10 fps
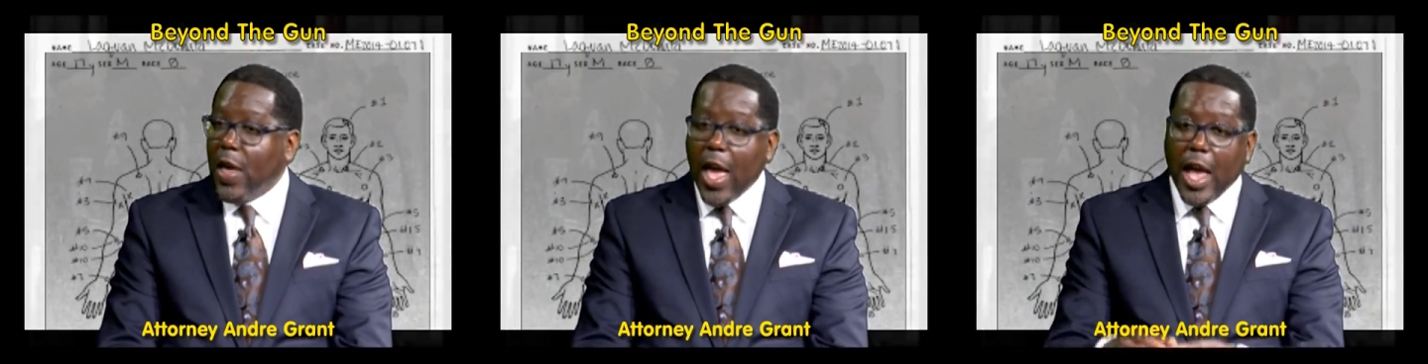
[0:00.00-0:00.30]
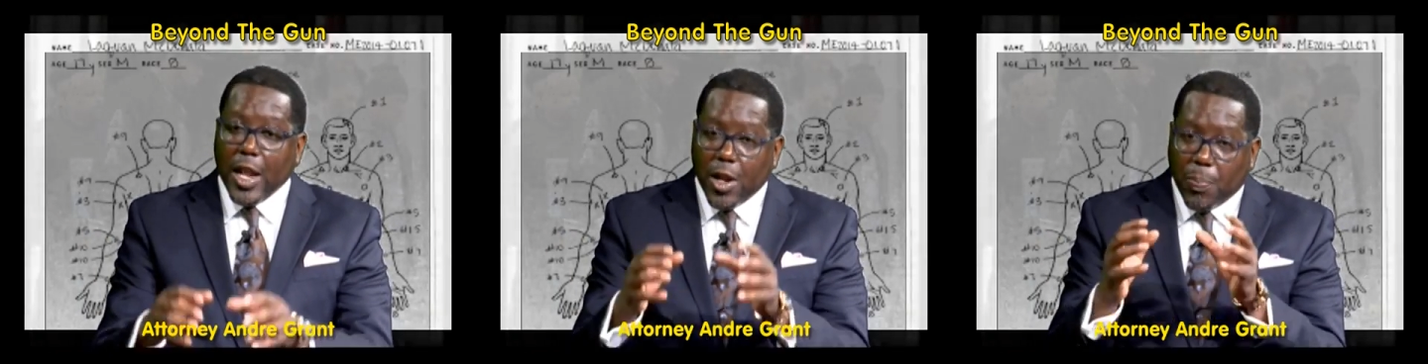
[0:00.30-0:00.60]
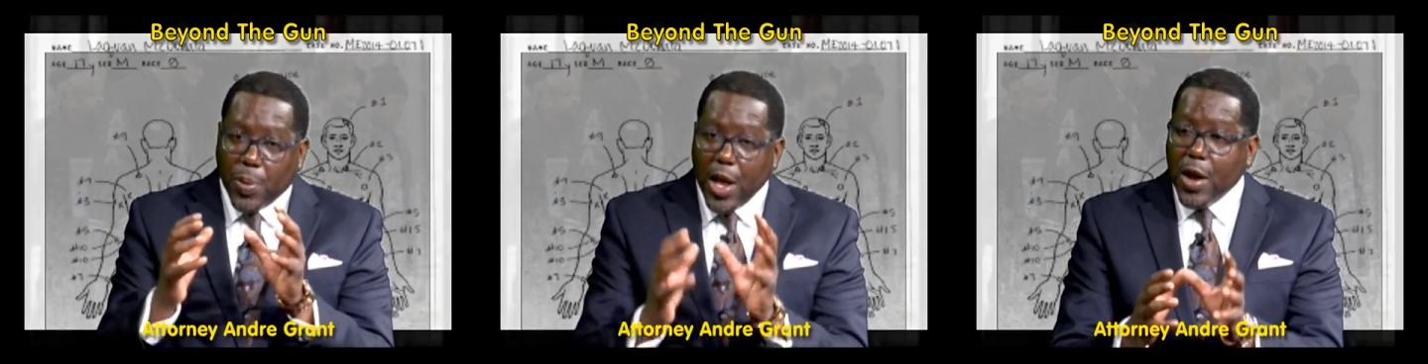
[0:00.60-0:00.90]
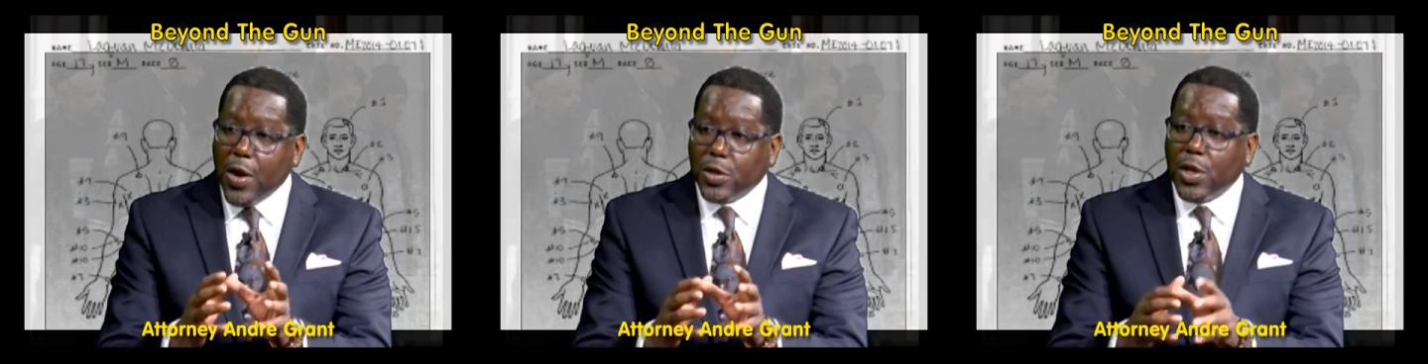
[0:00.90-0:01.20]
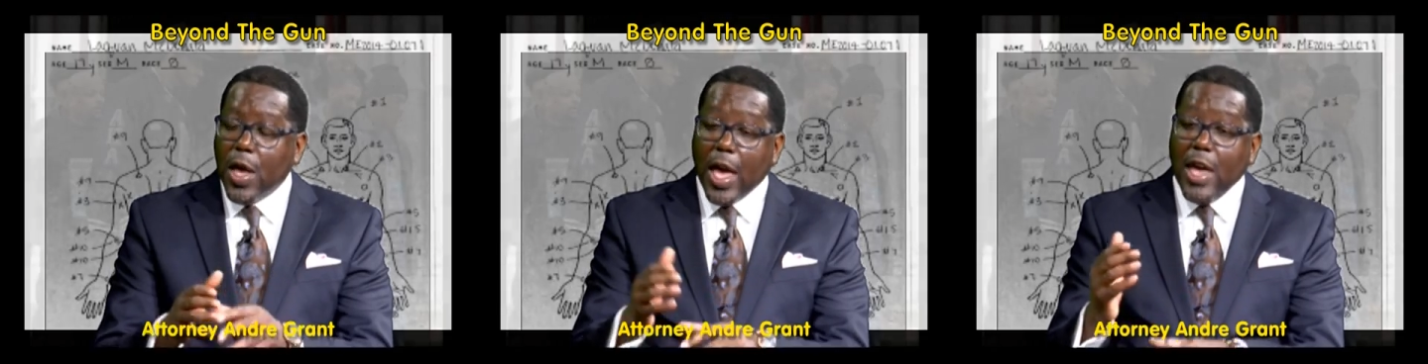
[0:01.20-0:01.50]
And it appears,
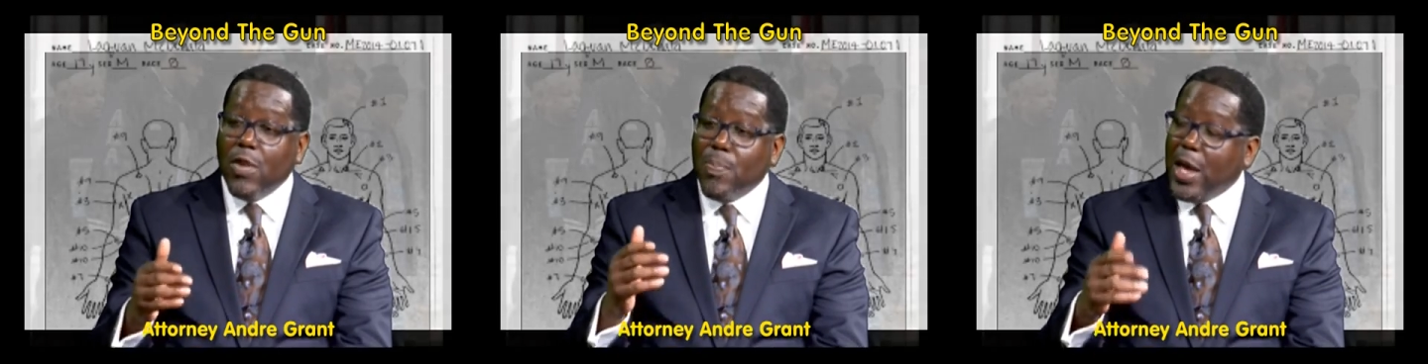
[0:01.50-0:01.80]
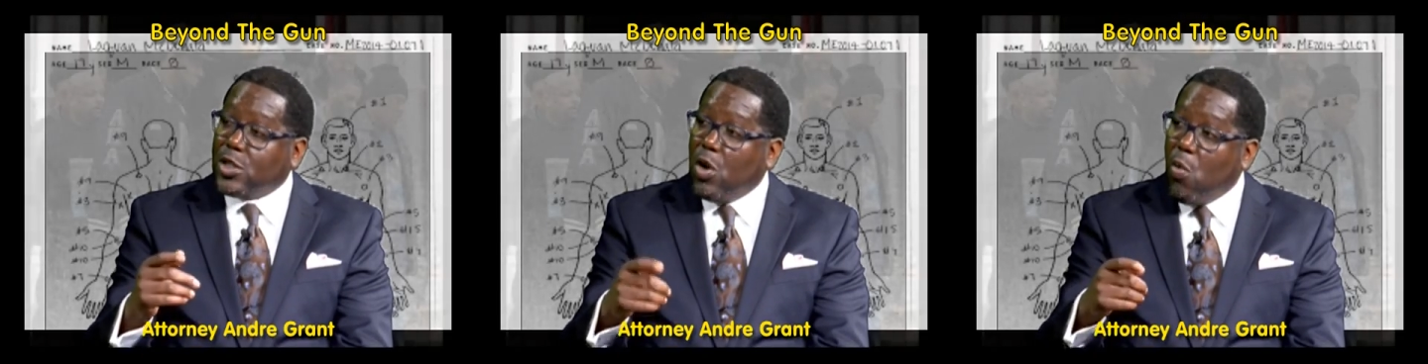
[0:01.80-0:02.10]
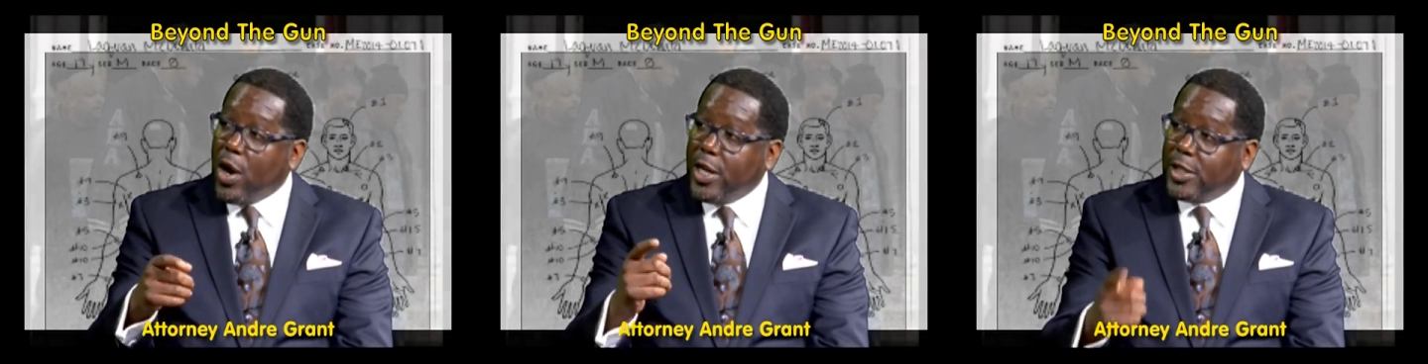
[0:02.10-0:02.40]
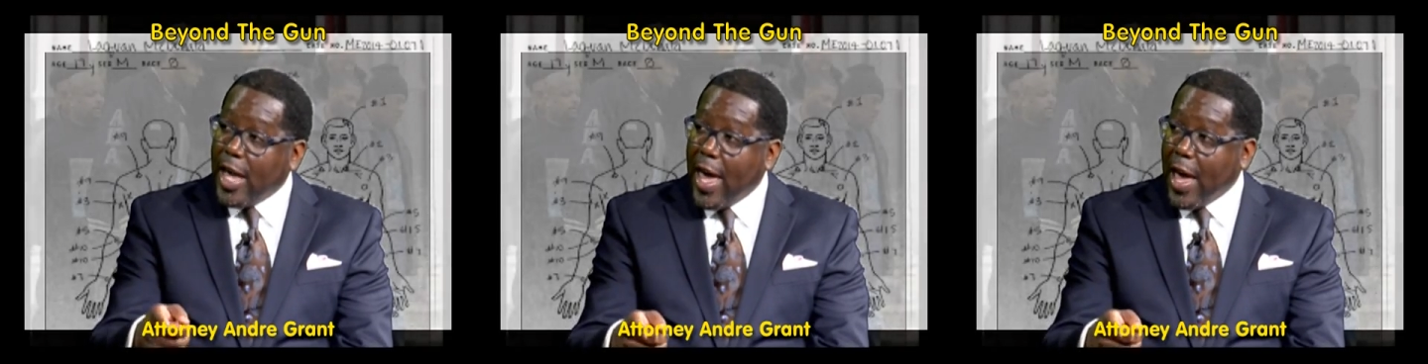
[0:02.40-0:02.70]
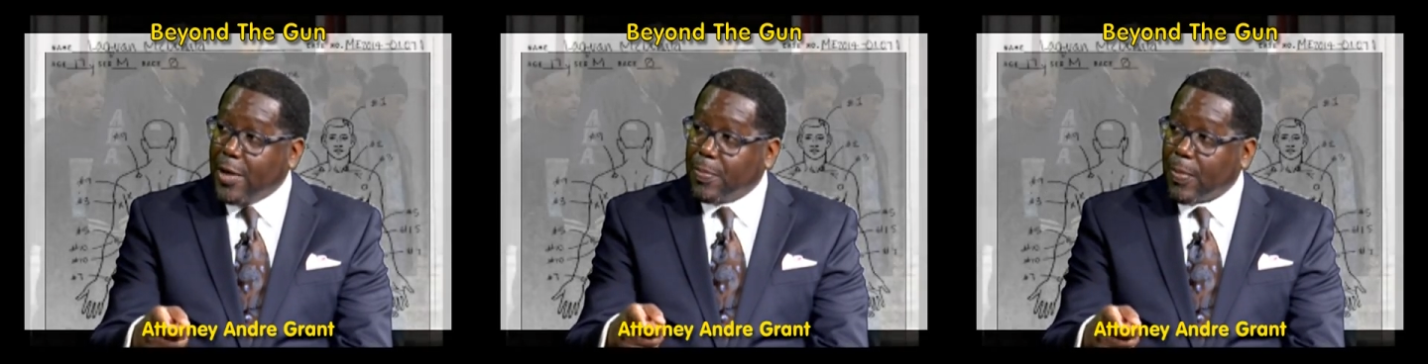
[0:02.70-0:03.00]
even based on what he said,